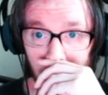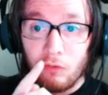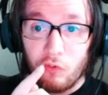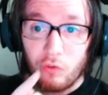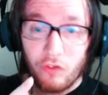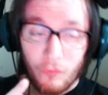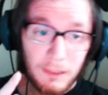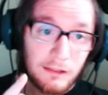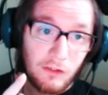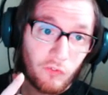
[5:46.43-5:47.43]
So to
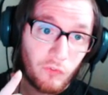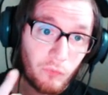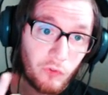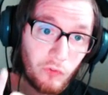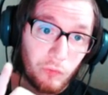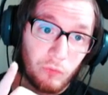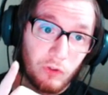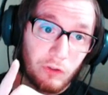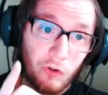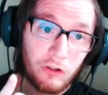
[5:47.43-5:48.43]
explain this, so
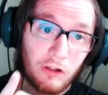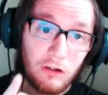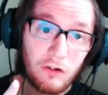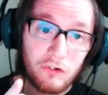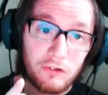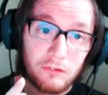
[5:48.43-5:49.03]
the chronology